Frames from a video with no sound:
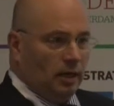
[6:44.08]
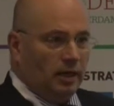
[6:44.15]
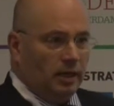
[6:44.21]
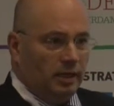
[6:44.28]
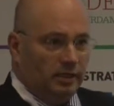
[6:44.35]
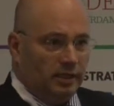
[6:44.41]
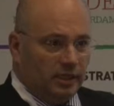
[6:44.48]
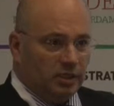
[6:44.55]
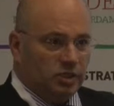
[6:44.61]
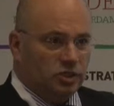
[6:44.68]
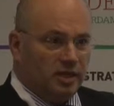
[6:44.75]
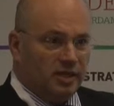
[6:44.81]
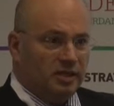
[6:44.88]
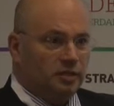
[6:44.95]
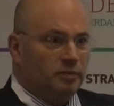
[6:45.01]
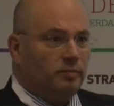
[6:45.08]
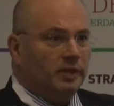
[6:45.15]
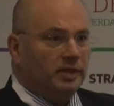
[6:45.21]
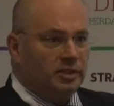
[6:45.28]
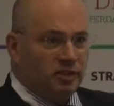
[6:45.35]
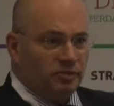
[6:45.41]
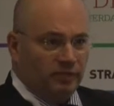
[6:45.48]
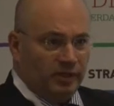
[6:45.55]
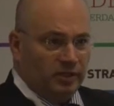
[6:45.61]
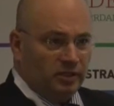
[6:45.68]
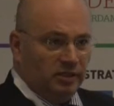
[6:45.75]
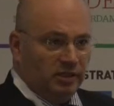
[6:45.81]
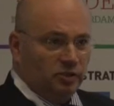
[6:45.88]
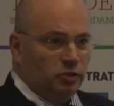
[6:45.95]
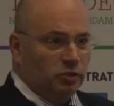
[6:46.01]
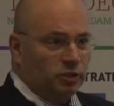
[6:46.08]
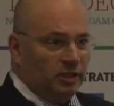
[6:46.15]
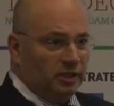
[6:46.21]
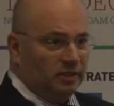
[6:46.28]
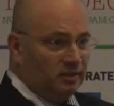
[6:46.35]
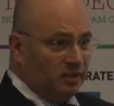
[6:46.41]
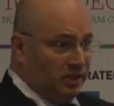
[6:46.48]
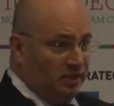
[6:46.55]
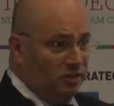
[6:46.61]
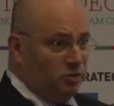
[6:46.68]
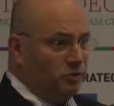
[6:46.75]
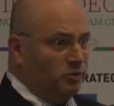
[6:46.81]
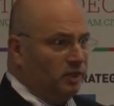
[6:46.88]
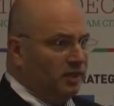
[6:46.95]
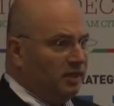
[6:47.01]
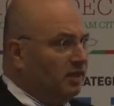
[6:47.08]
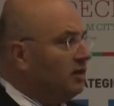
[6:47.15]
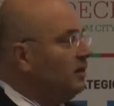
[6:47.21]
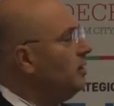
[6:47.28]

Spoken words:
that are cited by the Civil Engineering Society in the UK,